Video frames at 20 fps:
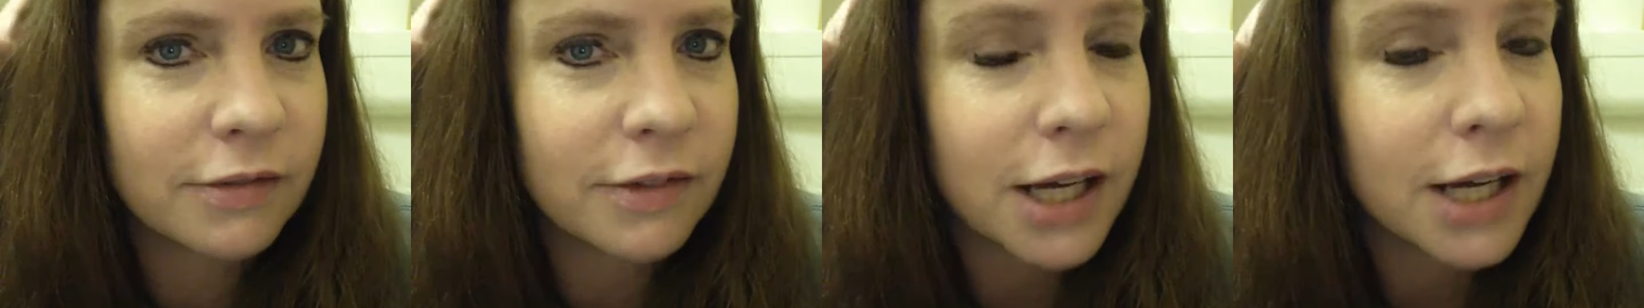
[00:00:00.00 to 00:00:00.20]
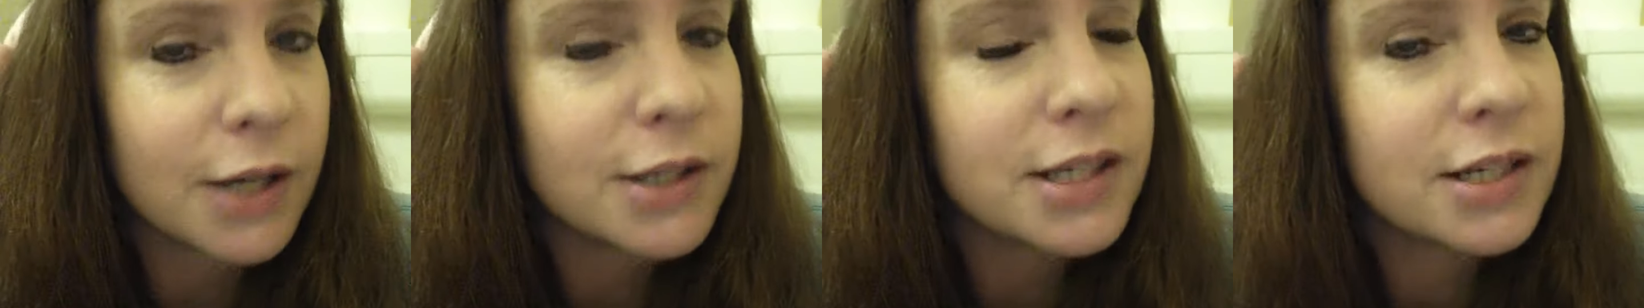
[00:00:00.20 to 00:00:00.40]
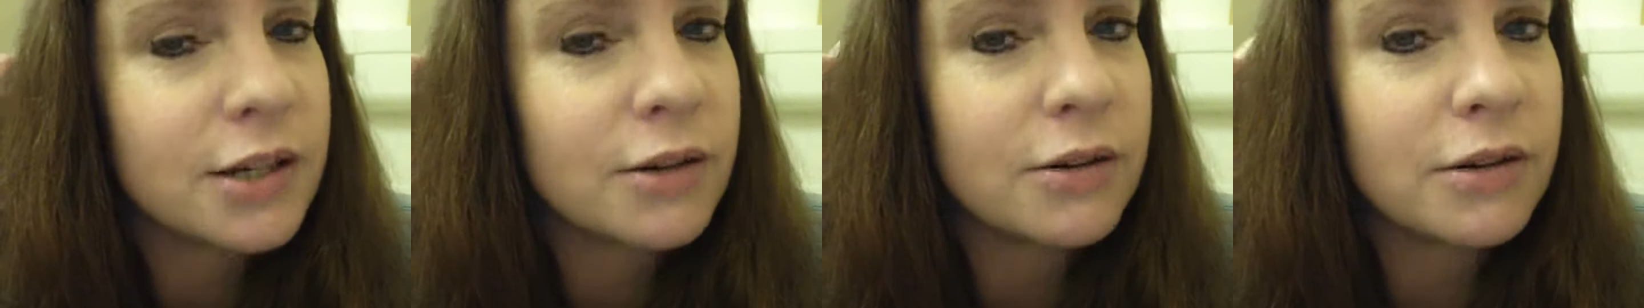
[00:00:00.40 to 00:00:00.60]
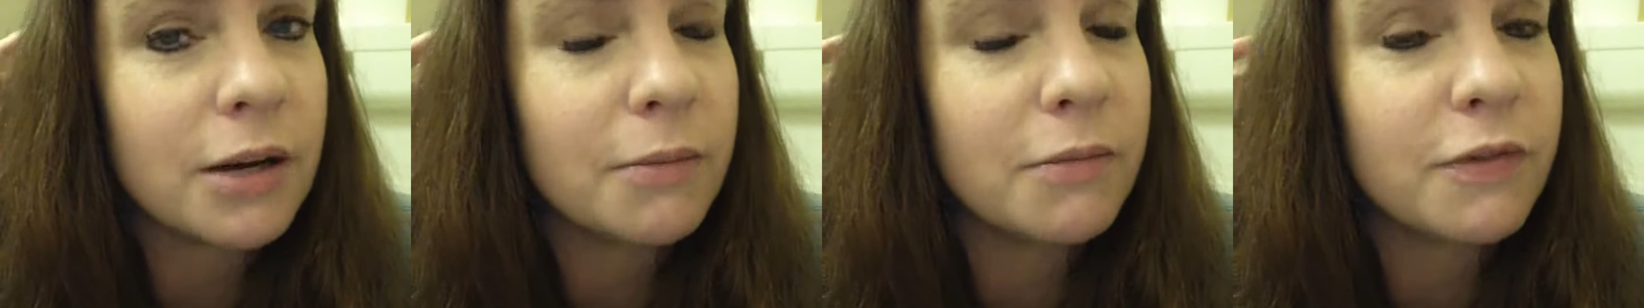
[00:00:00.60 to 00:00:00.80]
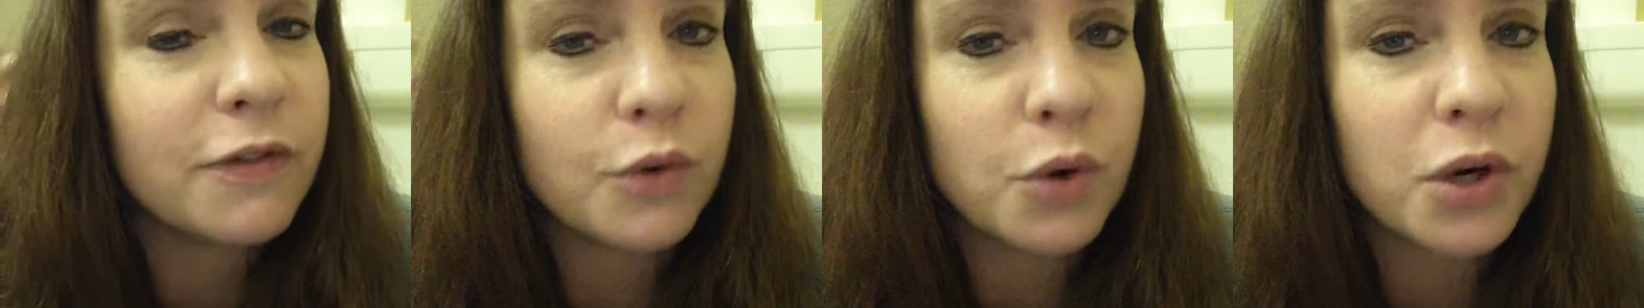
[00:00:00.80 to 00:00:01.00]
I still,
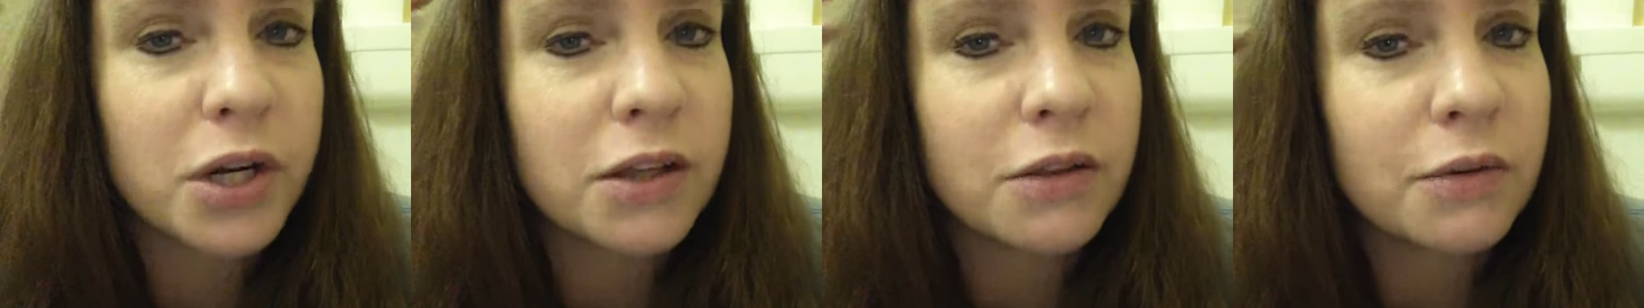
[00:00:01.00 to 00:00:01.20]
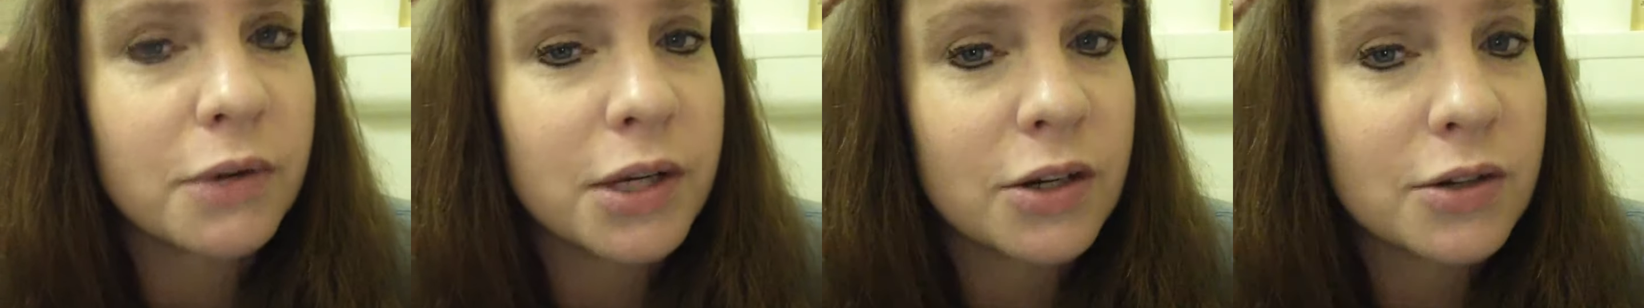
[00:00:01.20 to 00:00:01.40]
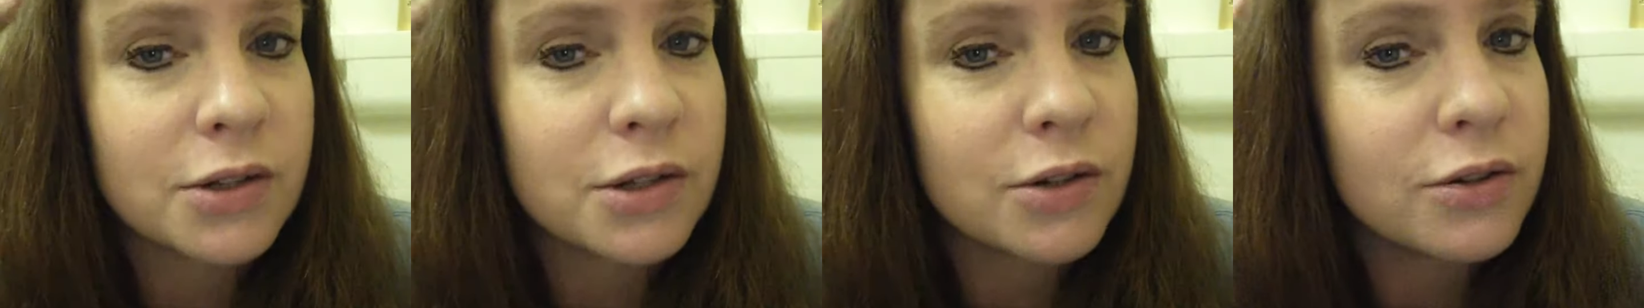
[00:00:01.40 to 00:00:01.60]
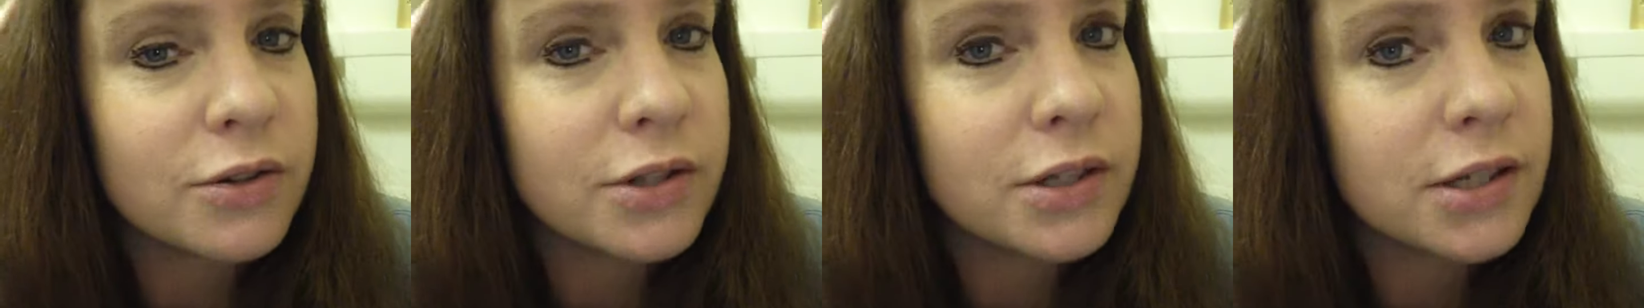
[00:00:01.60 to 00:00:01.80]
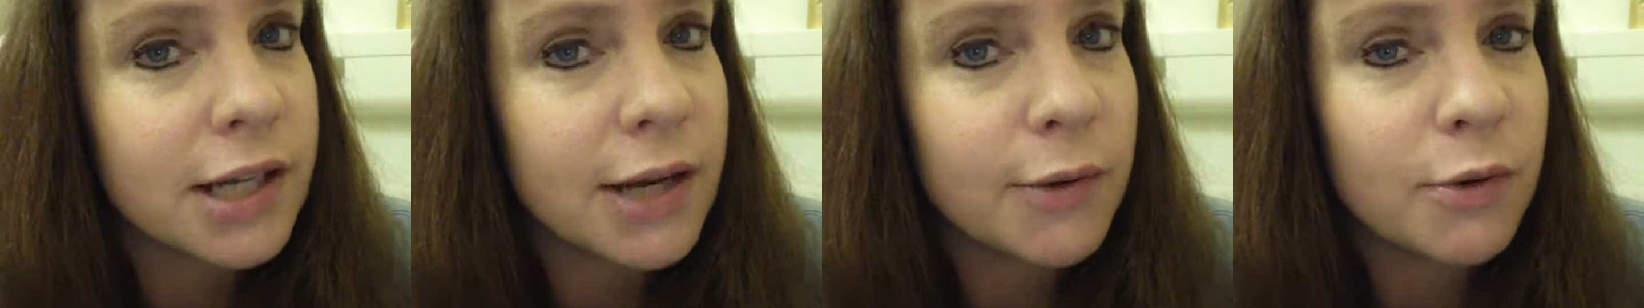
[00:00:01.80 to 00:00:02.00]
I'm 43 years old,
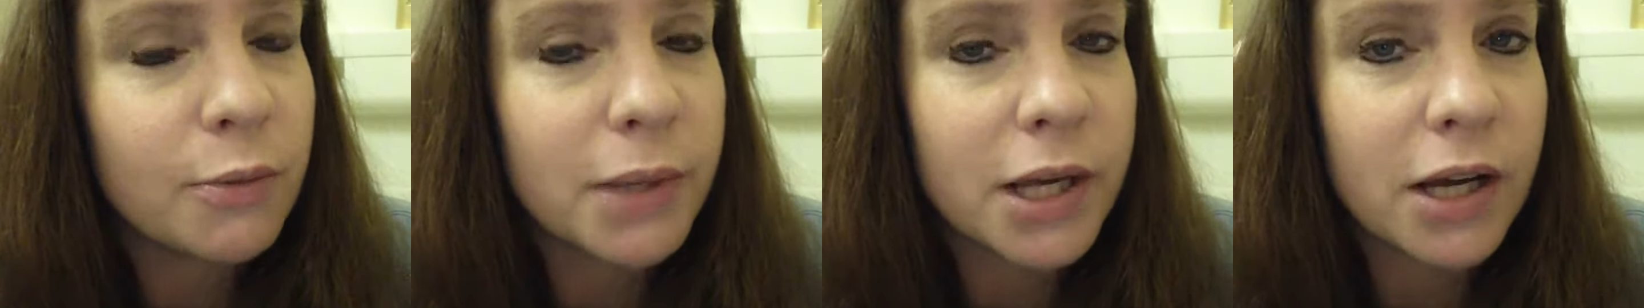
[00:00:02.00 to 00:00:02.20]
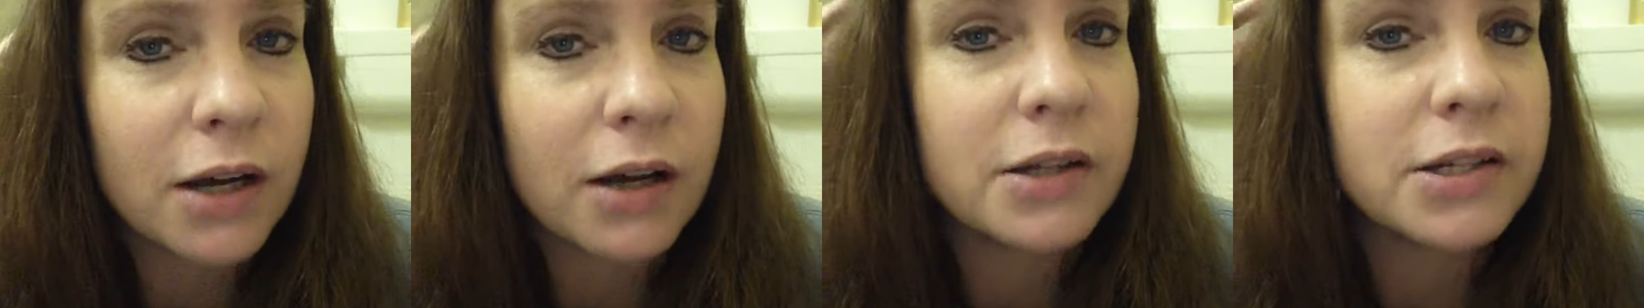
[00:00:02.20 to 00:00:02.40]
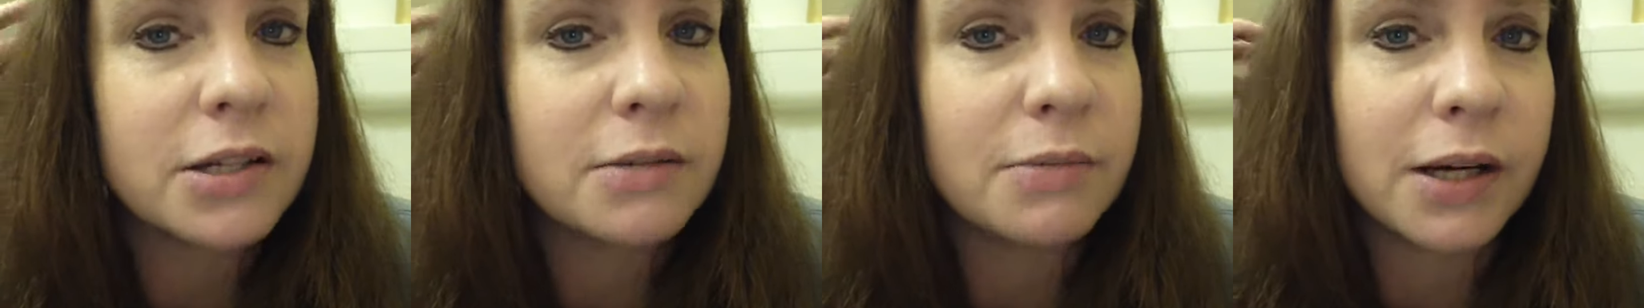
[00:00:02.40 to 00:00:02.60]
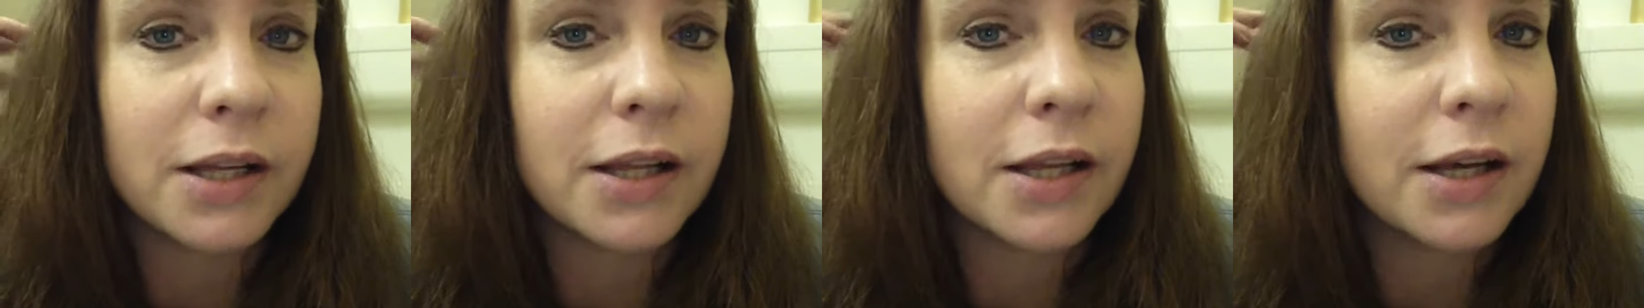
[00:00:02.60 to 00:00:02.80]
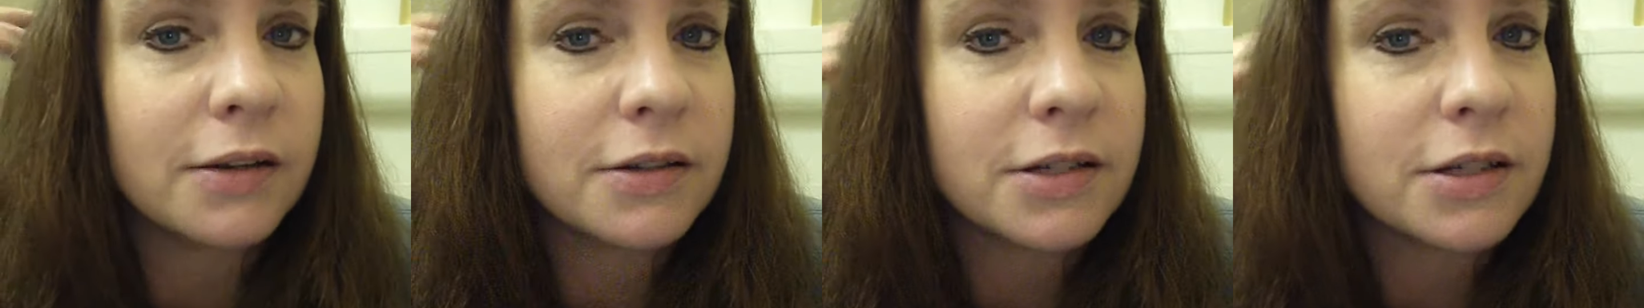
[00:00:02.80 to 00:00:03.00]
and I will be haunted by
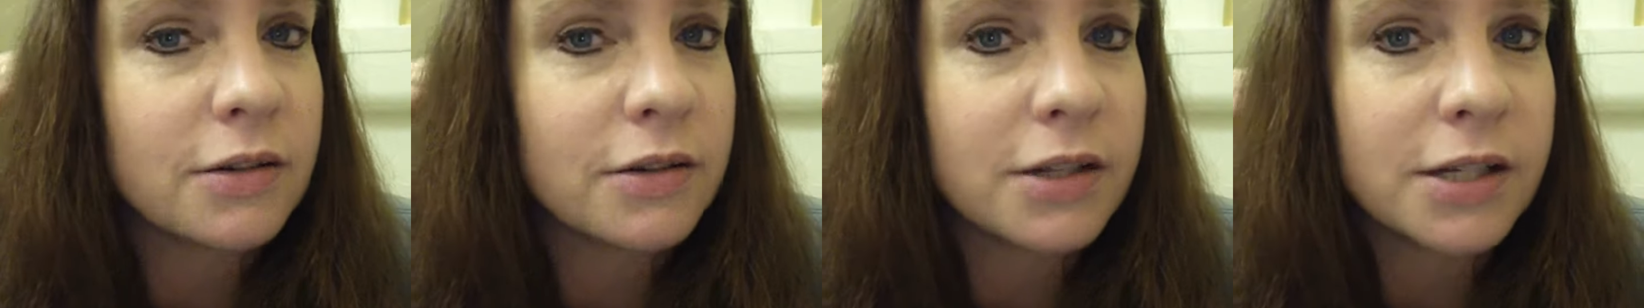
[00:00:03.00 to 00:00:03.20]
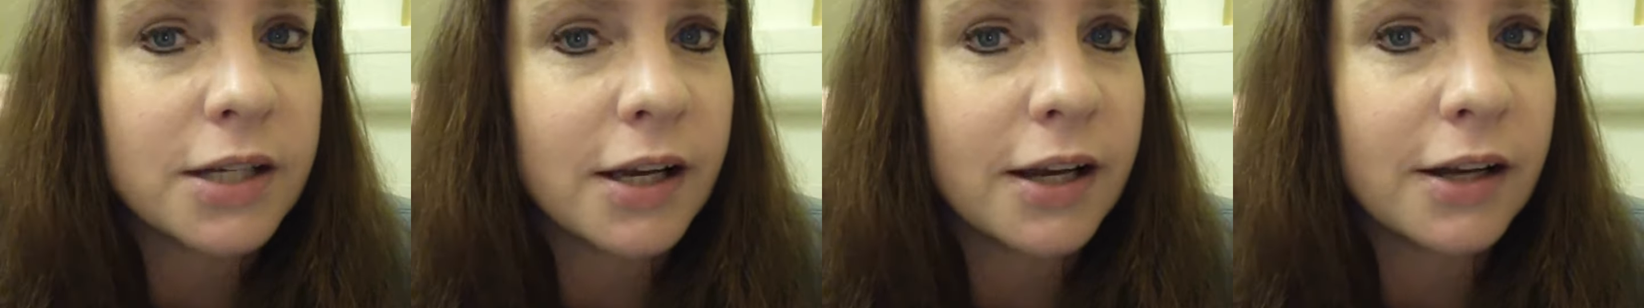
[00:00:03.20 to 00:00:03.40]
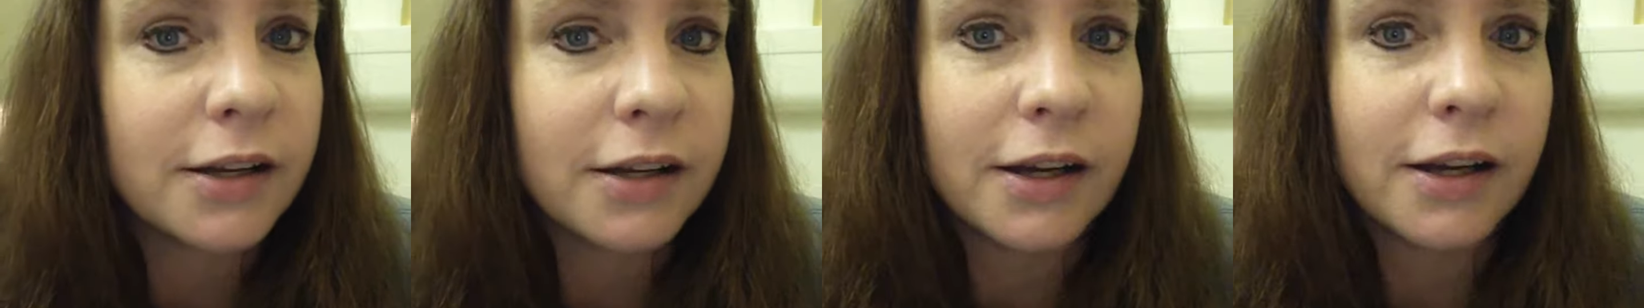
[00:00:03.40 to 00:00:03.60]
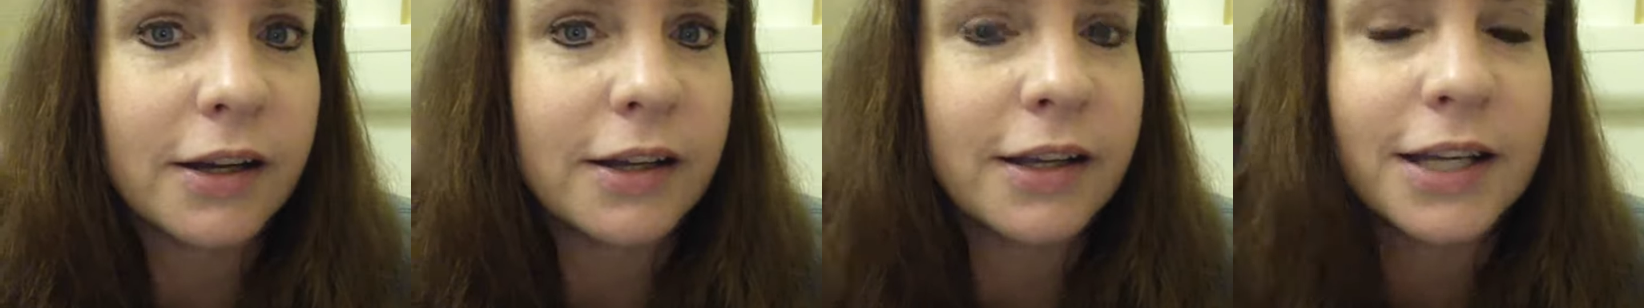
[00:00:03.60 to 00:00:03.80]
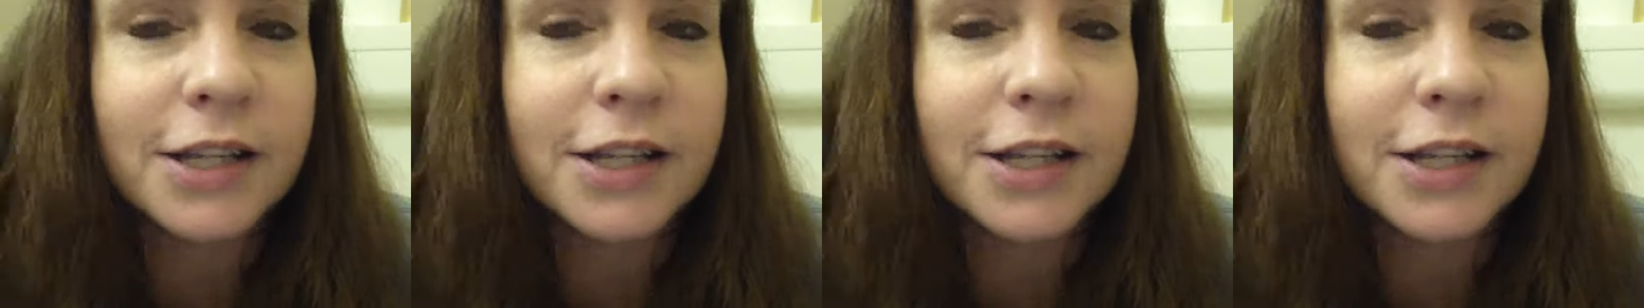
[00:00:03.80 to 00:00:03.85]
that until the day I die.